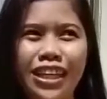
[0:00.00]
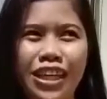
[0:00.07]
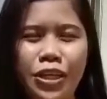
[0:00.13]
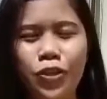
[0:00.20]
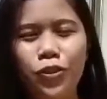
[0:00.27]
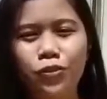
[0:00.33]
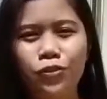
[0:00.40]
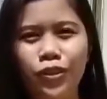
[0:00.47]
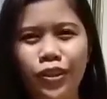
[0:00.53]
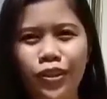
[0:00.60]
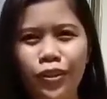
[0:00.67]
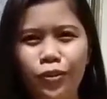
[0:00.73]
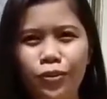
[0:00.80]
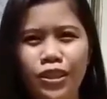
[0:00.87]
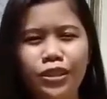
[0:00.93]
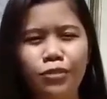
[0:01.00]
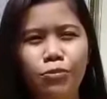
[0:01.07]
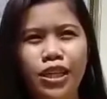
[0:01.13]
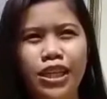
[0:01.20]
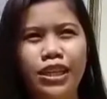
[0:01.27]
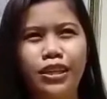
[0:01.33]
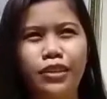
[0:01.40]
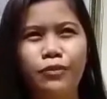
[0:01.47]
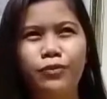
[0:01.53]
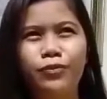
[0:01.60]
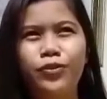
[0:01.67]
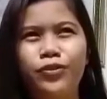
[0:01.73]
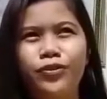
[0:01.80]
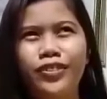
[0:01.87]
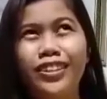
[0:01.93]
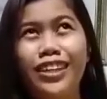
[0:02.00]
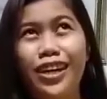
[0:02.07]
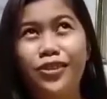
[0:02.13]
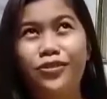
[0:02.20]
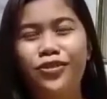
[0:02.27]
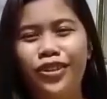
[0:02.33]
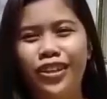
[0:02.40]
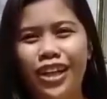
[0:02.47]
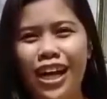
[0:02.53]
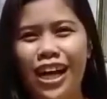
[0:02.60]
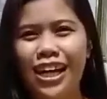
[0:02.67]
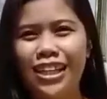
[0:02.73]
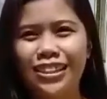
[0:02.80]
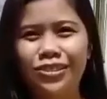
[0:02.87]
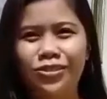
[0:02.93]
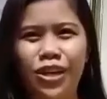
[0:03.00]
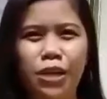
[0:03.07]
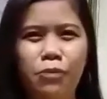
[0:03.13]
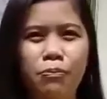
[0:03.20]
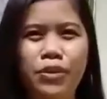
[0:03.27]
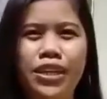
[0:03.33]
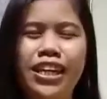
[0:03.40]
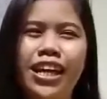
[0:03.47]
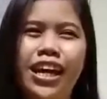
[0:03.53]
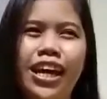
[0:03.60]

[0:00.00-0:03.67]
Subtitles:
Thank you for always being there for us, YP.